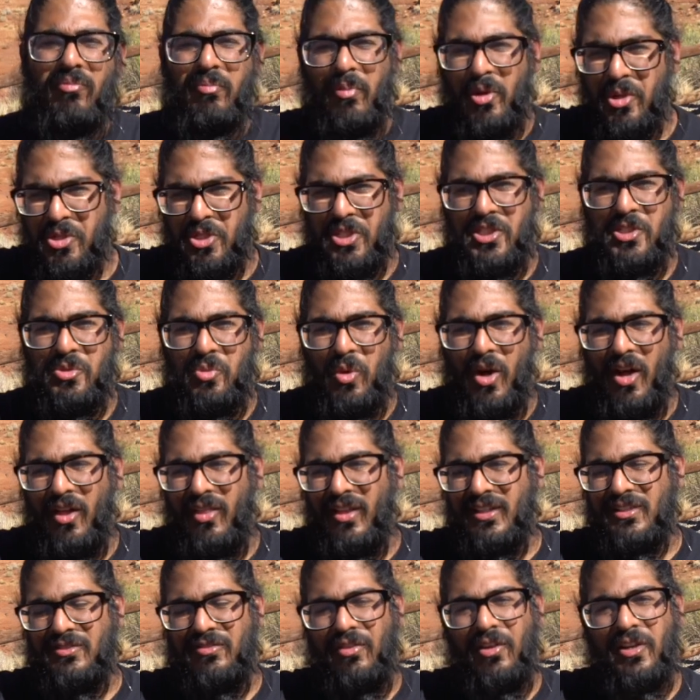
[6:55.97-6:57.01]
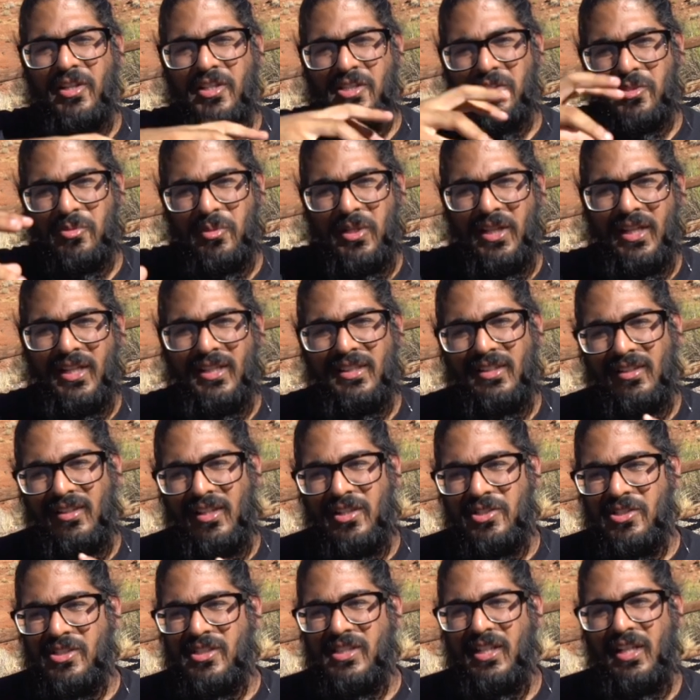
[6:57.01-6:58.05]
mush as well that's very sweet and
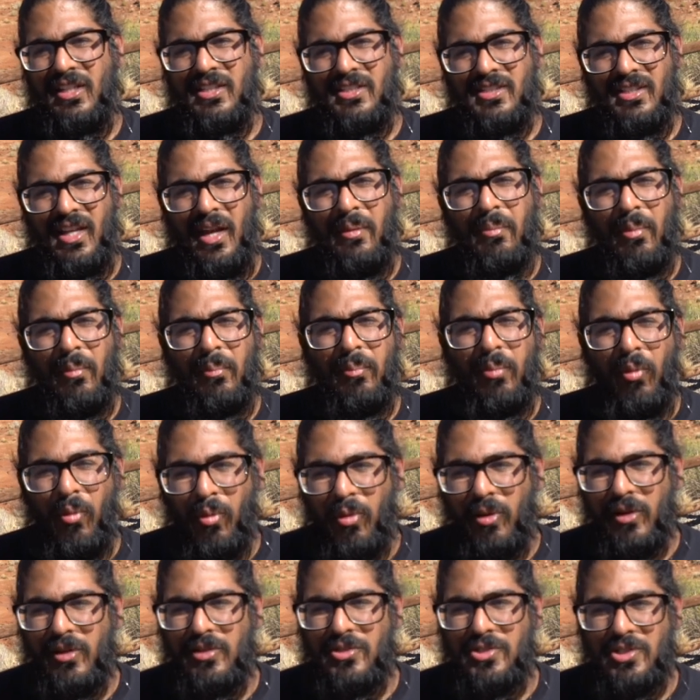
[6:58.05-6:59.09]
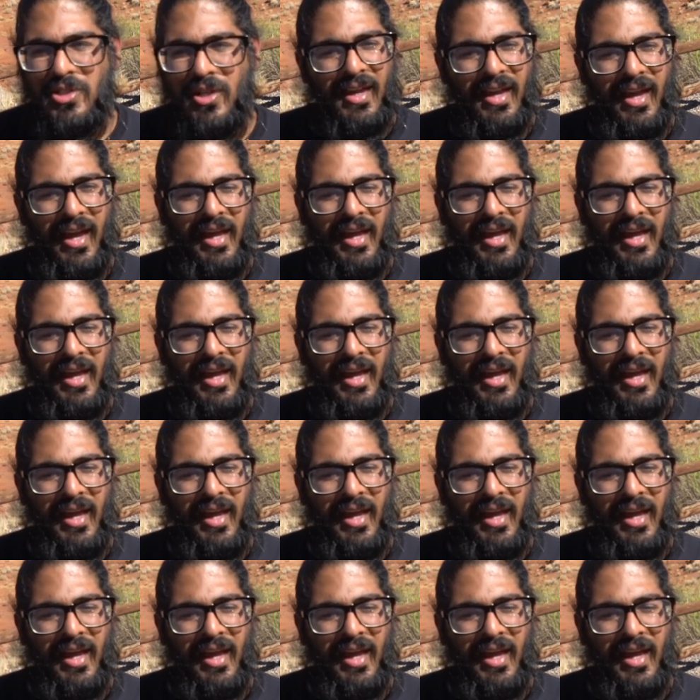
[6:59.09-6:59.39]
delicious, like a type of porridge,